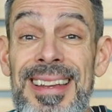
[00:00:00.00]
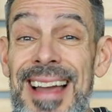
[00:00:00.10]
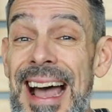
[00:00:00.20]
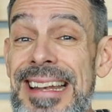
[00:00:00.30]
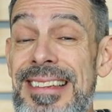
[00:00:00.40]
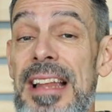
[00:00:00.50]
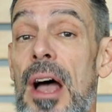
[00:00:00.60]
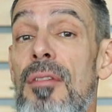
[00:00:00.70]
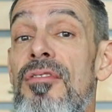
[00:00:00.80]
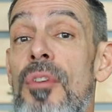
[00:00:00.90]
God does
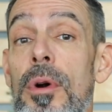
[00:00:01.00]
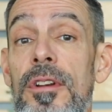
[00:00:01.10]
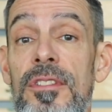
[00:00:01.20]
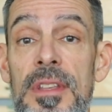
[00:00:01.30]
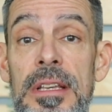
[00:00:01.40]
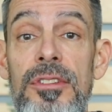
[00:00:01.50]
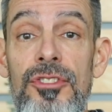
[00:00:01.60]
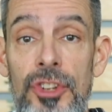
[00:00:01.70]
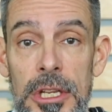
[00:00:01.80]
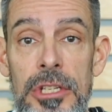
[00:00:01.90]
not force these
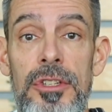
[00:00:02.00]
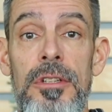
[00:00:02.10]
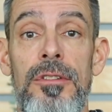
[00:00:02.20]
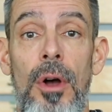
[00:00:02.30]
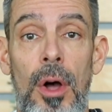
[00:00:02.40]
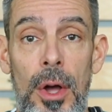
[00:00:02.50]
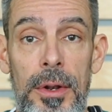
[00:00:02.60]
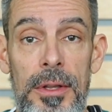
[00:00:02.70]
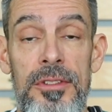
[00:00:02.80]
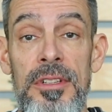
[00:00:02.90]
changes on us.